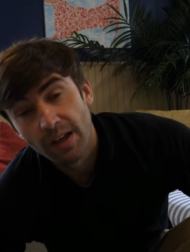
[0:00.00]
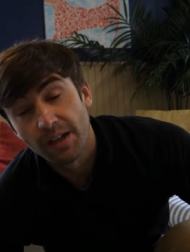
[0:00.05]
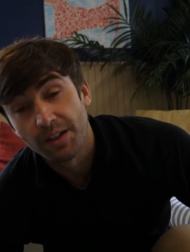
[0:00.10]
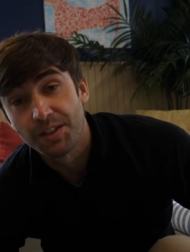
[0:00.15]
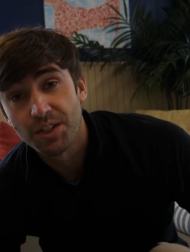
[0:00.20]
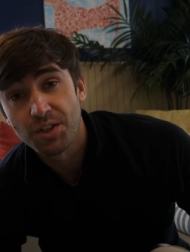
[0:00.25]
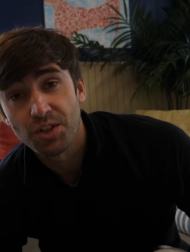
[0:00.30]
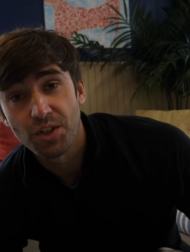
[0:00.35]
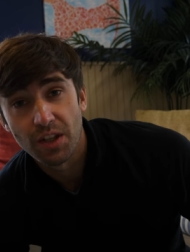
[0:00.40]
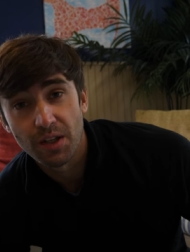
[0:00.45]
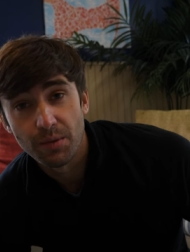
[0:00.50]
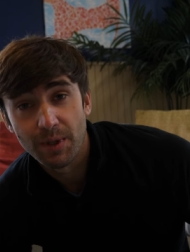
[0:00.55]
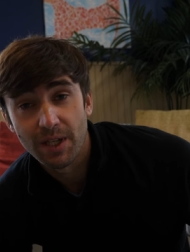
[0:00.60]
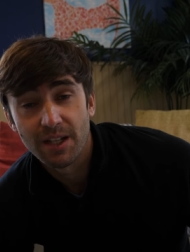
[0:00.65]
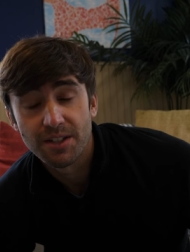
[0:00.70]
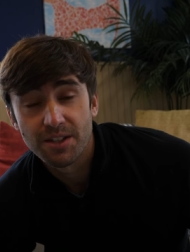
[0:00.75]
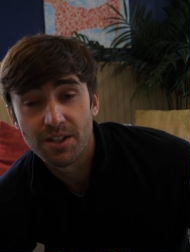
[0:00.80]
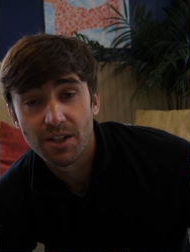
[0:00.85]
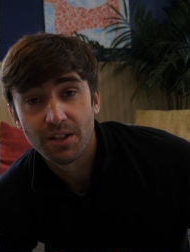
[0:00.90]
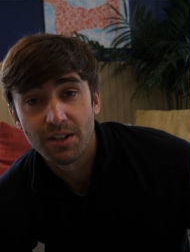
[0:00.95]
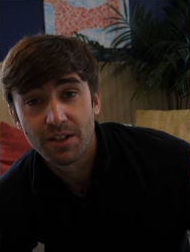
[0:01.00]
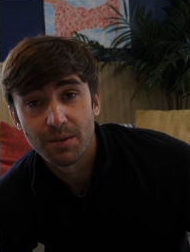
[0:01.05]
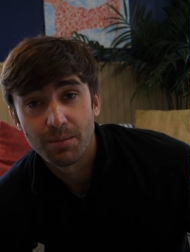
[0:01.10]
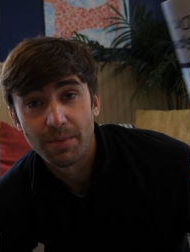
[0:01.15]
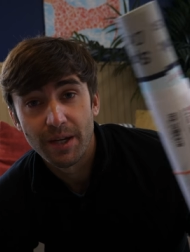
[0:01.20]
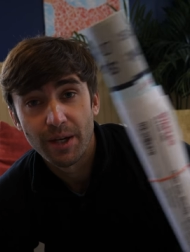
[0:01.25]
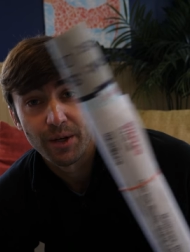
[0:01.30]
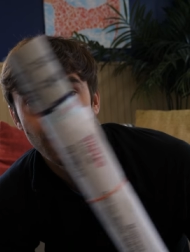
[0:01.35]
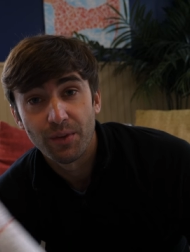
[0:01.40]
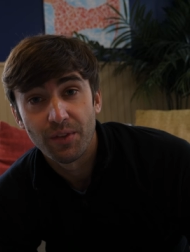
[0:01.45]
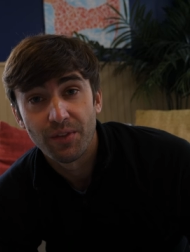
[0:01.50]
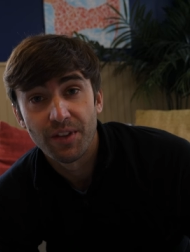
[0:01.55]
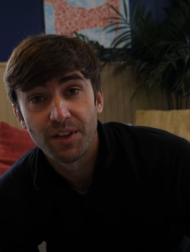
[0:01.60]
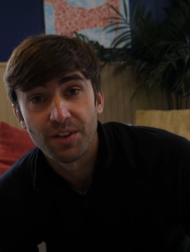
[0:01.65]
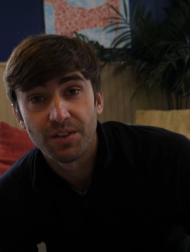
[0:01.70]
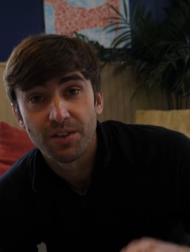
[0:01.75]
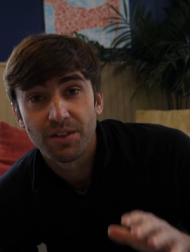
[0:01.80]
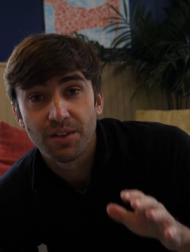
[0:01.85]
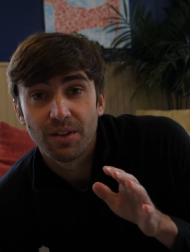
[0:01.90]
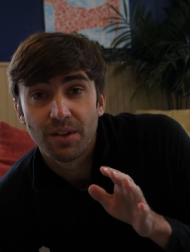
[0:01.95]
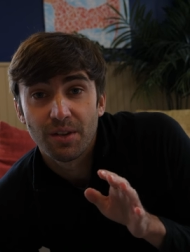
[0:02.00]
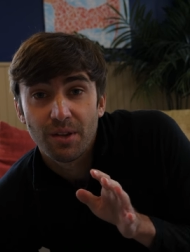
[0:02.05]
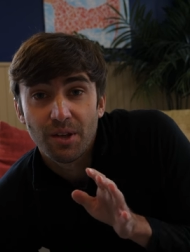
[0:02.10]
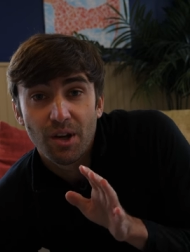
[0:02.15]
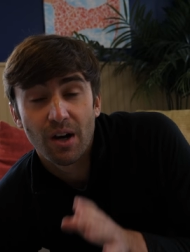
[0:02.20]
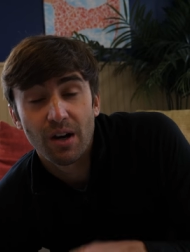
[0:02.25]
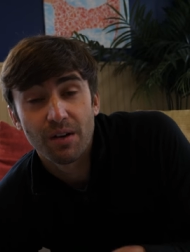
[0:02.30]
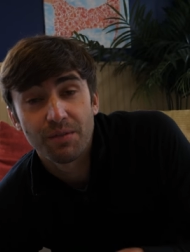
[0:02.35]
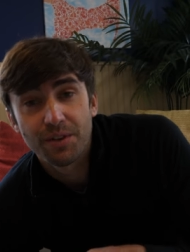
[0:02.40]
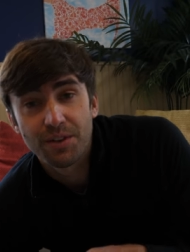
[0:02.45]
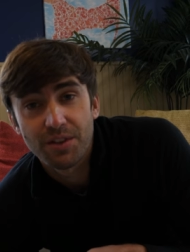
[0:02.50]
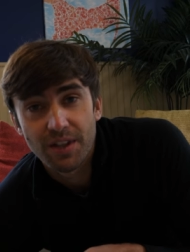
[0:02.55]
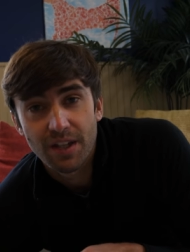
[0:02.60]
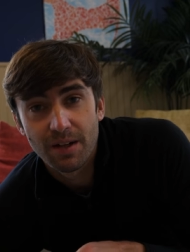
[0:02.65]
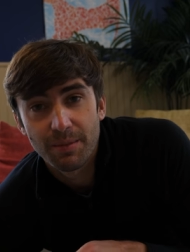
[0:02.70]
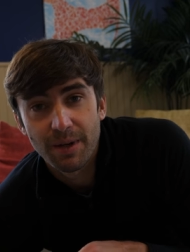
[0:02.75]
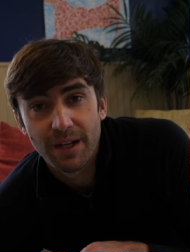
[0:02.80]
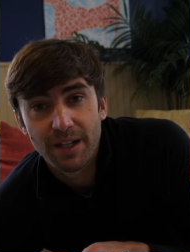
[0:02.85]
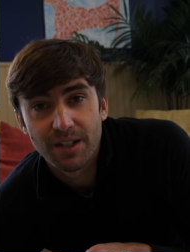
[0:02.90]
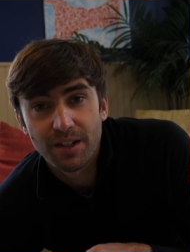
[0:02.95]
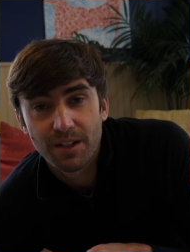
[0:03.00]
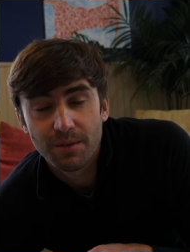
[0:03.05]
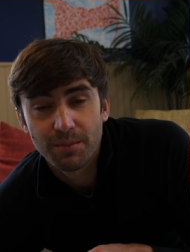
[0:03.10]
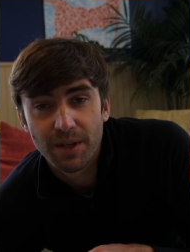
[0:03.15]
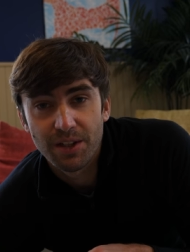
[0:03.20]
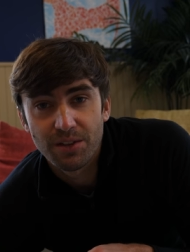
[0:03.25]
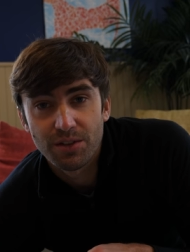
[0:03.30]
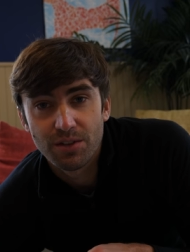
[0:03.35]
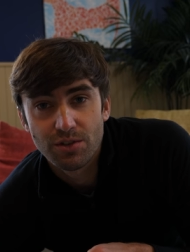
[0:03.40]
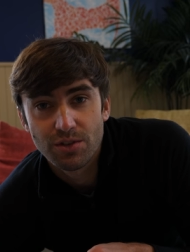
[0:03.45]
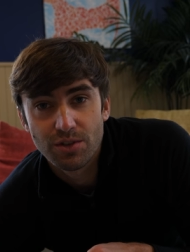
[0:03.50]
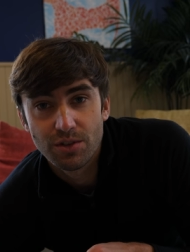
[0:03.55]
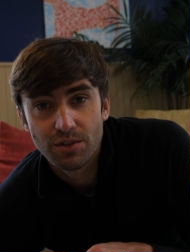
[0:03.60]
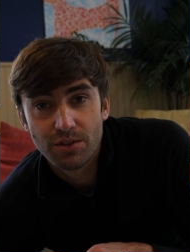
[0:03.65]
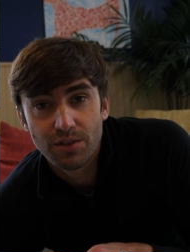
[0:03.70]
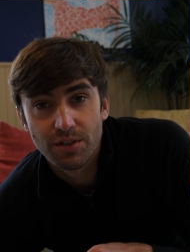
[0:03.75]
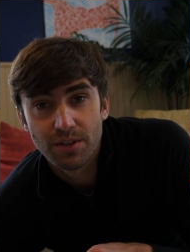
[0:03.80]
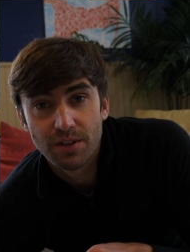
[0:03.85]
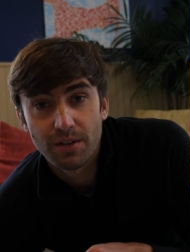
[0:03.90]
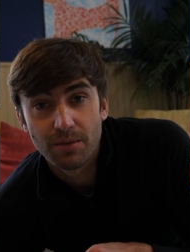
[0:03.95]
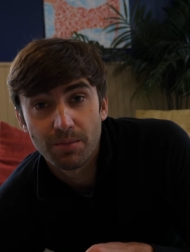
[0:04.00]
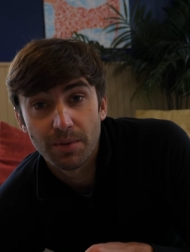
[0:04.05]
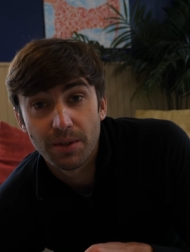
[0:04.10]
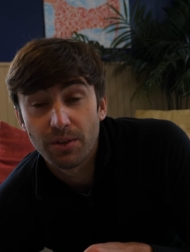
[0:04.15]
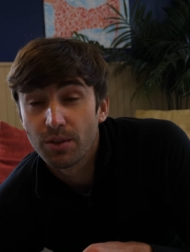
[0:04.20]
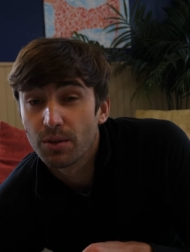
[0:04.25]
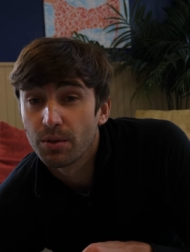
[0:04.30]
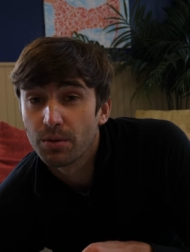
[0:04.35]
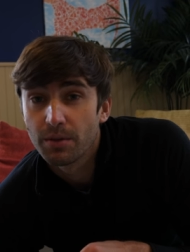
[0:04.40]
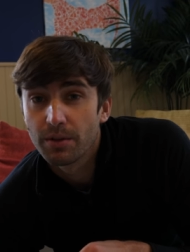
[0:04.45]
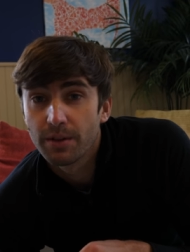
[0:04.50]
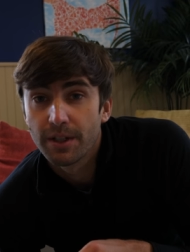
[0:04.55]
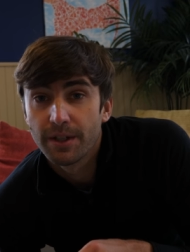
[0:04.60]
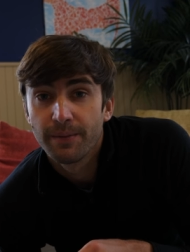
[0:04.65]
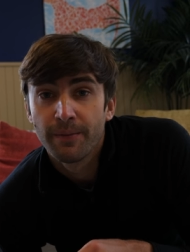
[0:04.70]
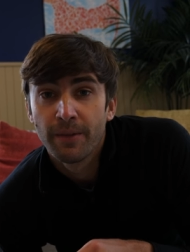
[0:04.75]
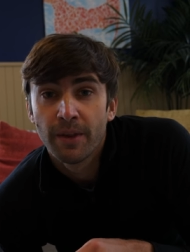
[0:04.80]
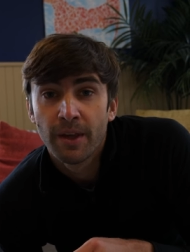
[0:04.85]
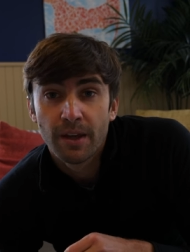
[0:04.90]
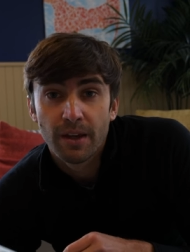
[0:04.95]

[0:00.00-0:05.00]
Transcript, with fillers: Additionally, we got to talk about this conference that I'm at here in Massachusetts, but don't worry,